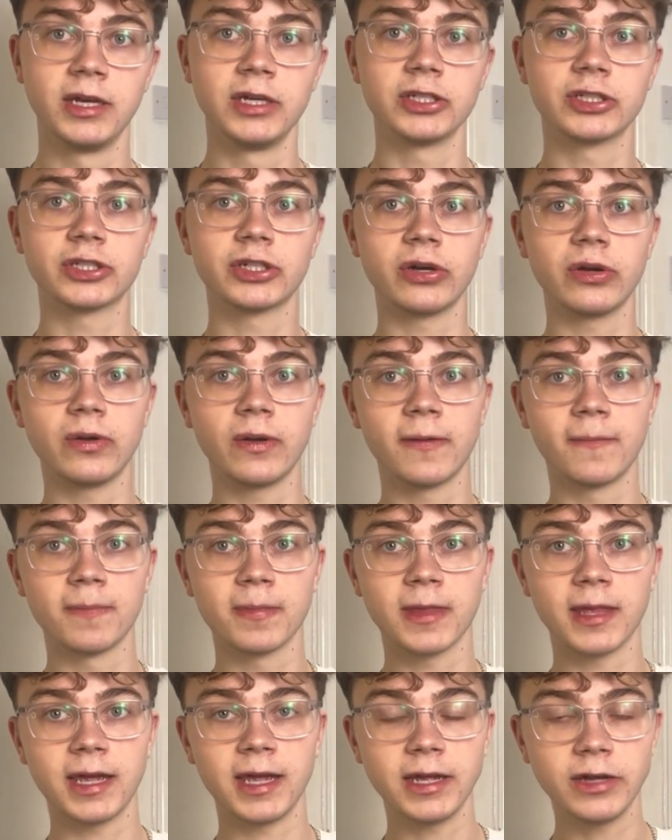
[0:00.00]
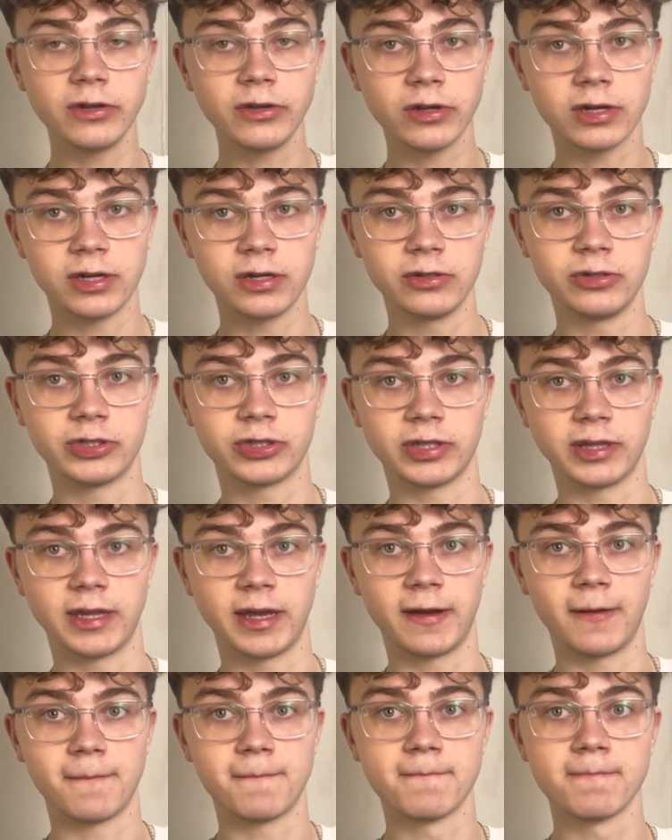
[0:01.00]
So in conclusion
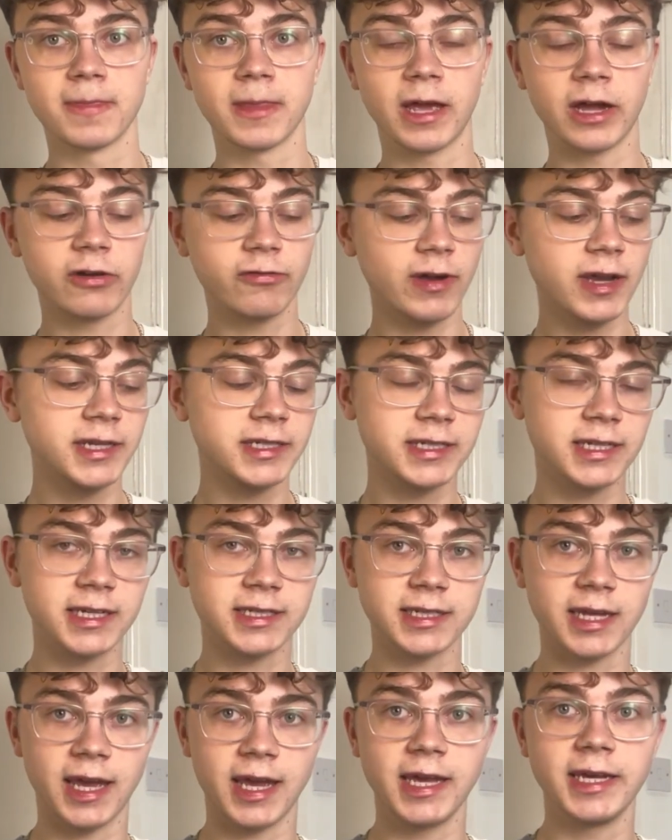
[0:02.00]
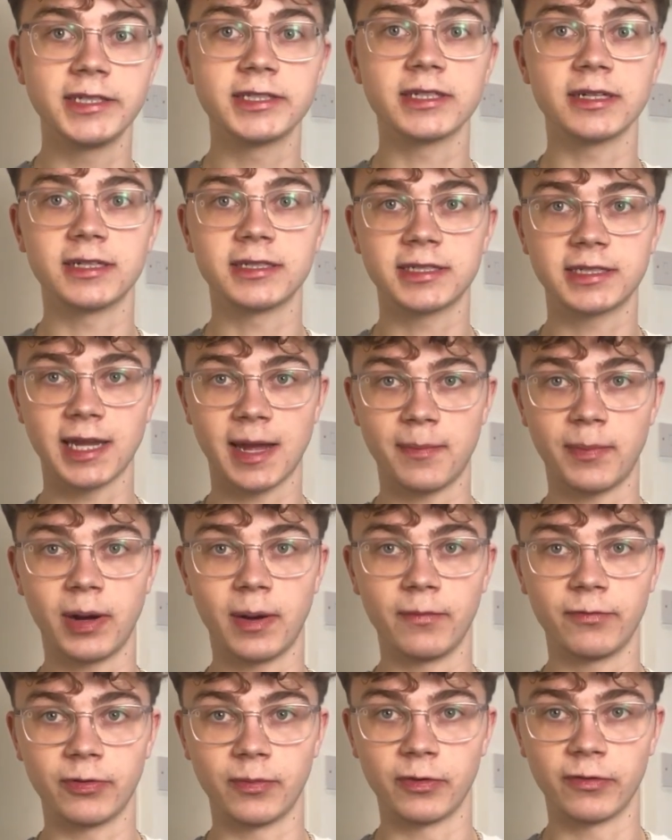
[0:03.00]
then, A grade 6 is a step
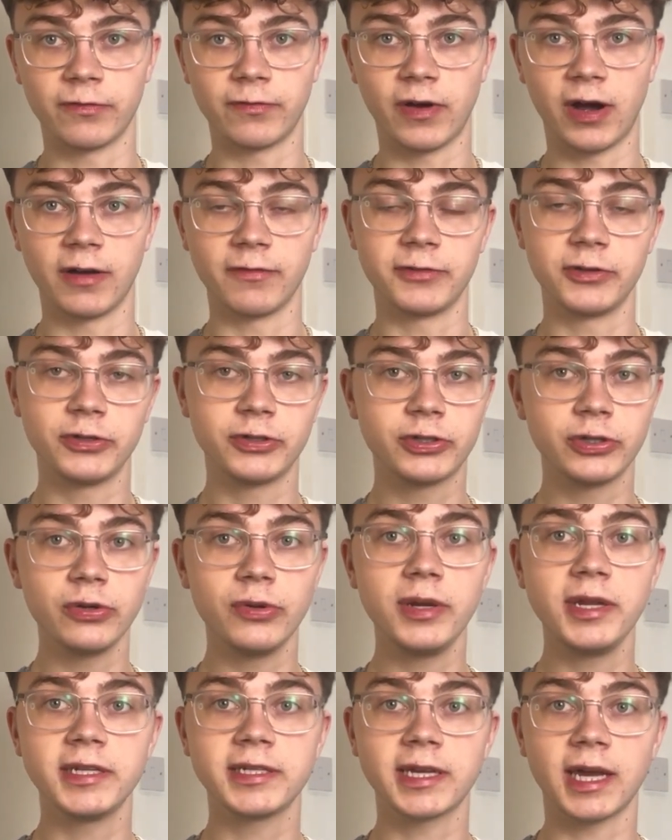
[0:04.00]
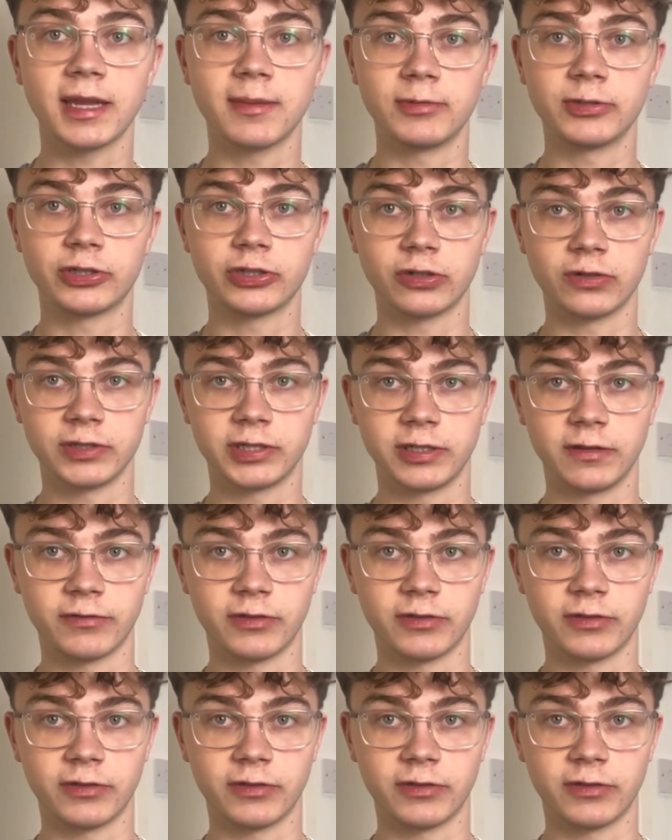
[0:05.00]
up from a 5. You do need to get the majority